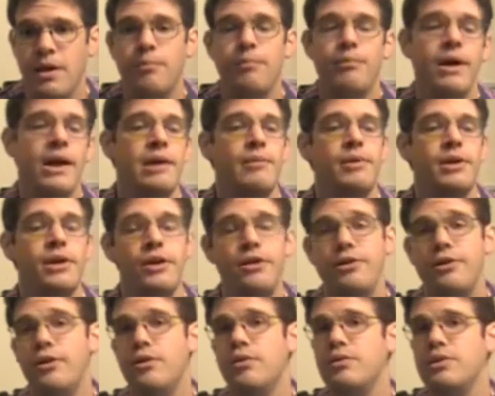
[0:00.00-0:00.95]
Maybe you
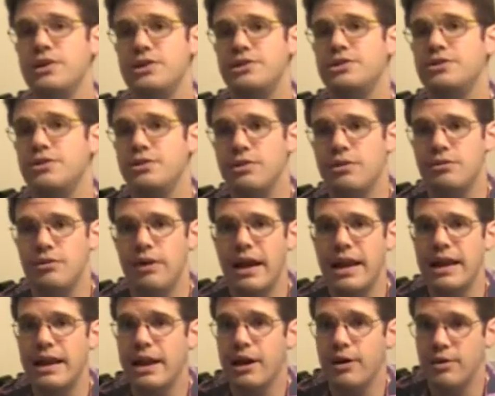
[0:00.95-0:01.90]
don't listen to the
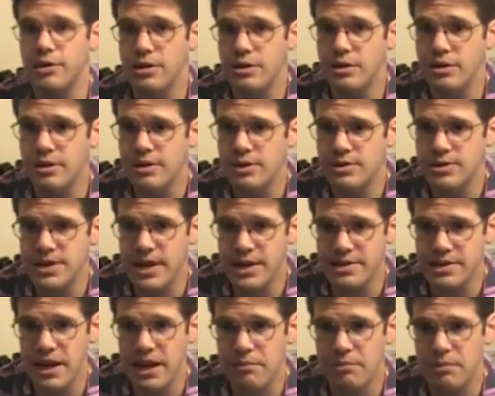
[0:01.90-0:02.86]
radio and you use that
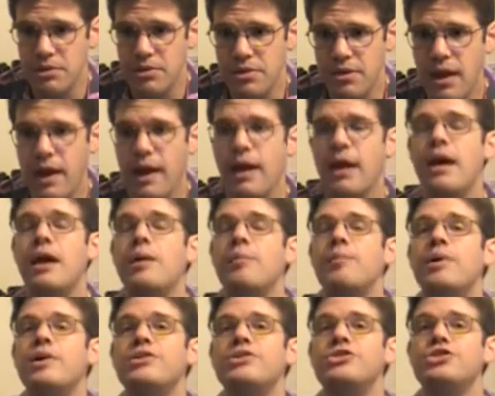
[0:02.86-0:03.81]
time to think.
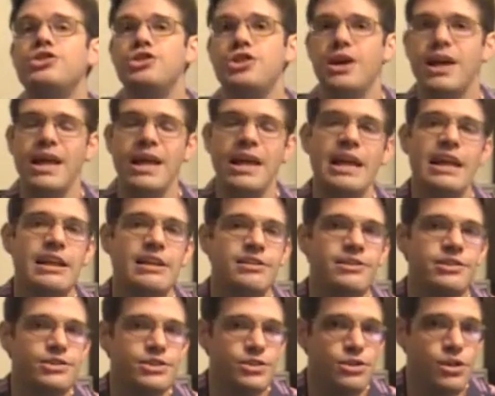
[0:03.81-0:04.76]
But
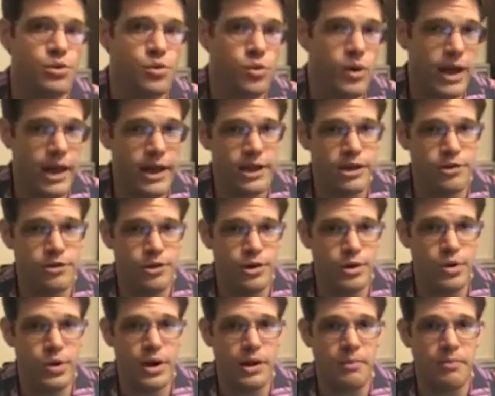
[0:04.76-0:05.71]
change the way you
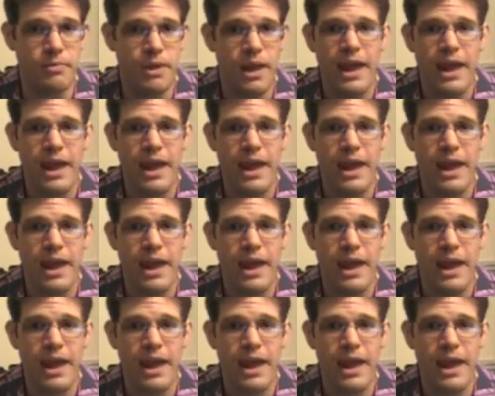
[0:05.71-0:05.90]
do it.